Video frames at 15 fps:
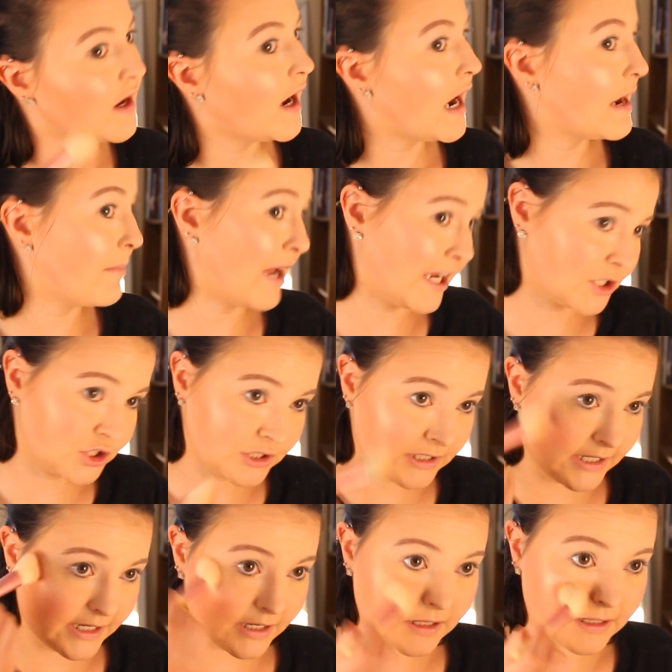I'm
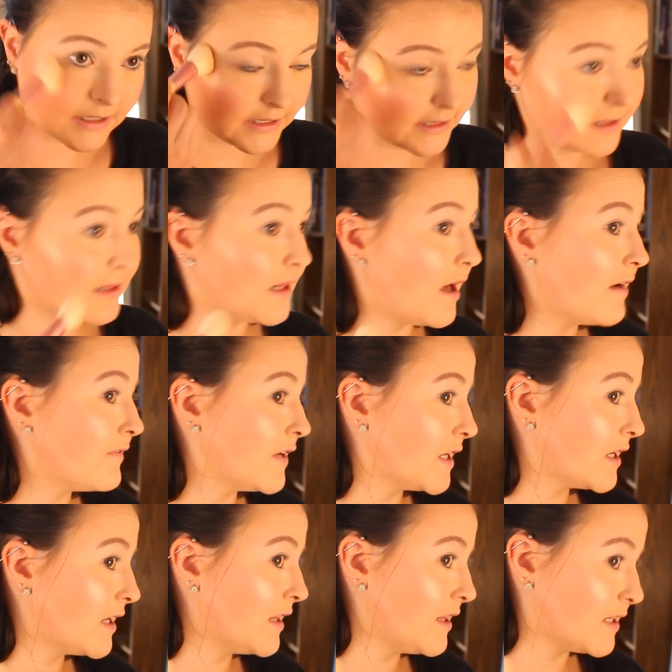actually loving
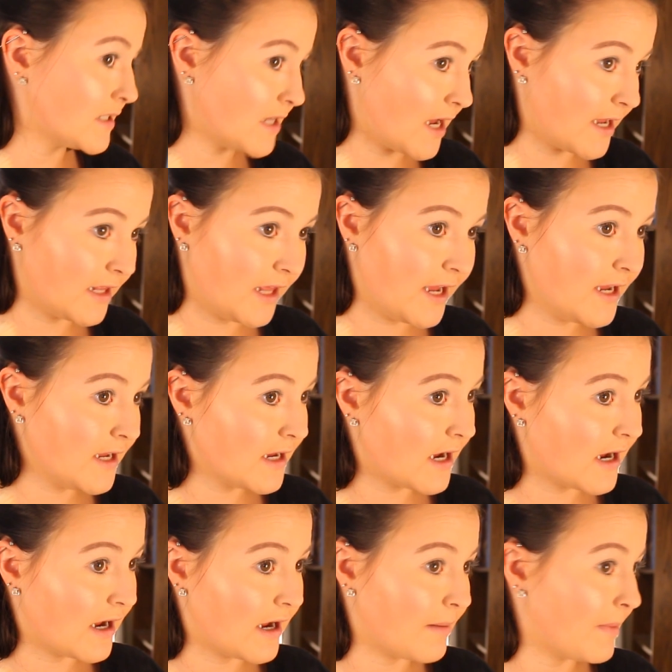this highlight.
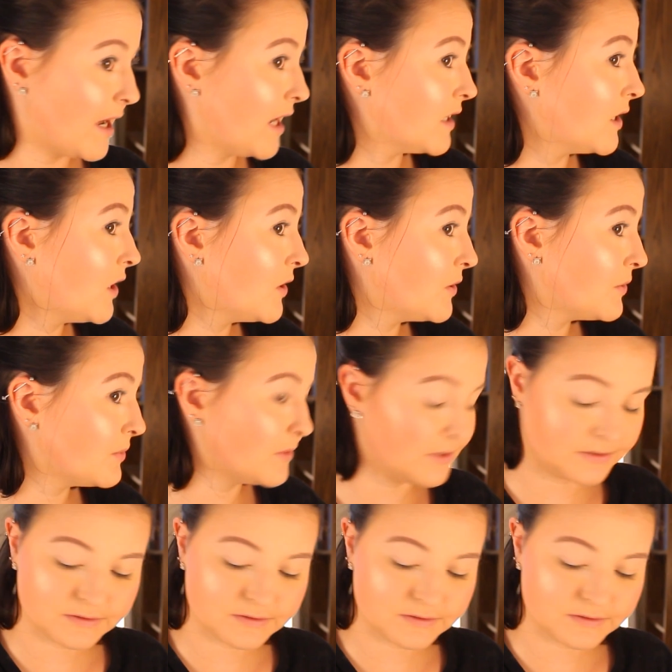Hello.